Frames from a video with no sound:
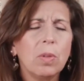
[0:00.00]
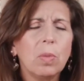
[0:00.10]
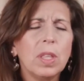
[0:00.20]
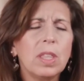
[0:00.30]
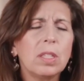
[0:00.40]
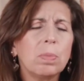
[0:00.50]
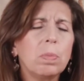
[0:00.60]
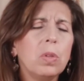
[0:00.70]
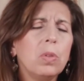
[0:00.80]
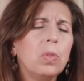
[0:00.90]
with this
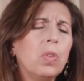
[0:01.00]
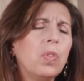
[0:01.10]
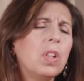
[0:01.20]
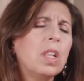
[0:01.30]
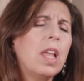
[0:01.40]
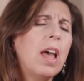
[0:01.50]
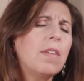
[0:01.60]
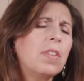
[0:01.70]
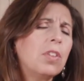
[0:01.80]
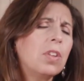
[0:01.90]
beautiful
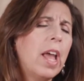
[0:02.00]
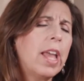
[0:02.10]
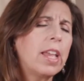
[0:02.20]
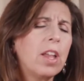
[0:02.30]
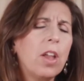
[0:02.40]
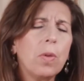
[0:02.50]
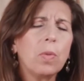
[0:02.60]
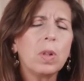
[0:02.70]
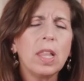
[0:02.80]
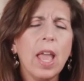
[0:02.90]
lavender light,
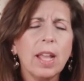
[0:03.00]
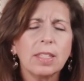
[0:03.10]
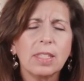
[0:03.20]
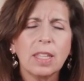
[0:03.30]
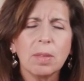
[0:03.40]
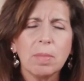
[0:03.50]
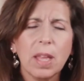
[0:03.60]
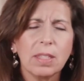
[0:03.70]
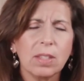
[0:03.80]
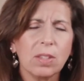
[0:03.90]
relaxing the
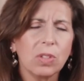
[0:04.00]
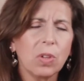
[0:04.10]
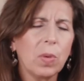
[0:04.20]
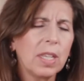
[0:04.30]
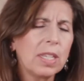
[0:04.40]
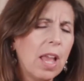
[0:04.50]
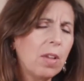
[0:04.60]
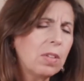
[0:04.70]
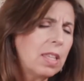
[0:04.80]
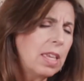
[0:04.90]
muscles, going
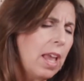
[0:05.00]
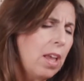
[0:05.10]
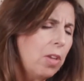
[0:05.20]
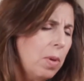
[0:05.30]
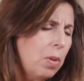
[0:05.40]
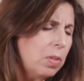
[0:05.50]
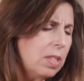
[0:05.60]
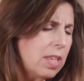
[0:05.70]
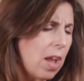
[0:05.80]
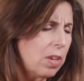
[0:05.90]
down to the elbows,
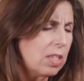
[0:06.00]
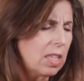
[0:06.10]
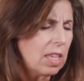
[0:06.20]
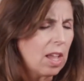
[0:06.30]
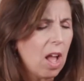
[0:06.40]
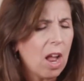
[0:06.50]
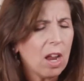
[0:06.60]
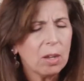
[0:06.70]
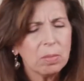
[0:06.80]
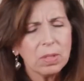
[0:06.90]
down into the
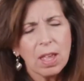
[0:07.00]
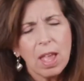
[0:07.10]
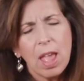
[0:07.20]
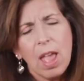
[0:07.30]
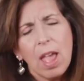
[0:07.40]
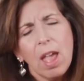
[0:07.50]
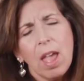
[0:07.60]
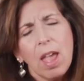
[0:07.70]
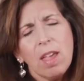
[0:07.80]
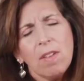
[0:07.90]
arms.
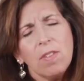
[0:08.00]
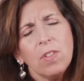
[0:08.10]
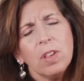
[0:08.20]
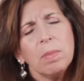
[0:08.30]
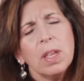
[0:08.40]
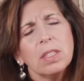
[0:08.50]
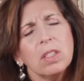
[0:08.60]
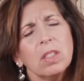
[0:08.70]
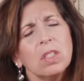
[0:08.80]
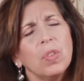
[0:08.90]
Every
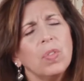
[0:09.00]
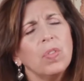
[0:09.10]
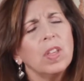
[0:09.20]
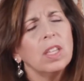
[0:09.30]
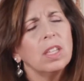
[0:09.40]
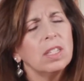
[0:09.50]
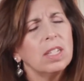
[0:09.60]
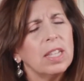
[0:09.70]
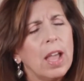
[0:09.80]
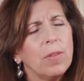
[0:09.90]
muscle is filled,
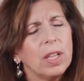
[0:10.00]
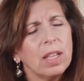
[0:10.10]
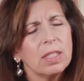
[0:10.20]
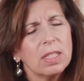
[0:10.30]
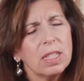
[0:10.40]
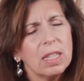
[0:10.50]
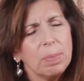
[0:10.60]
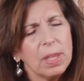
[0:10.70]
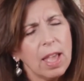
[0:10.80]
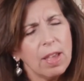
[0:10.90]
allowing a
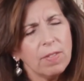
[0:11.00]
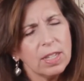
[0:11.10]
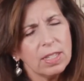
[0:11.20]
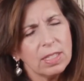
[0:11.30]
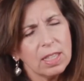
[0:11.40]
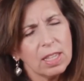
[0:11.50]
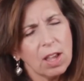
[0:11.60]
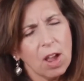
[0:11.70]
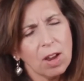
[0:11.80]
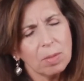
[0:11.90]
sleepy heaviness in the
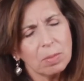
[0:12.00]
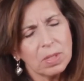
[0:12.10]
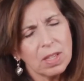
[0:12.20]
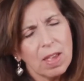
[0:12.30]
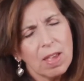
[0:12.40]
arms,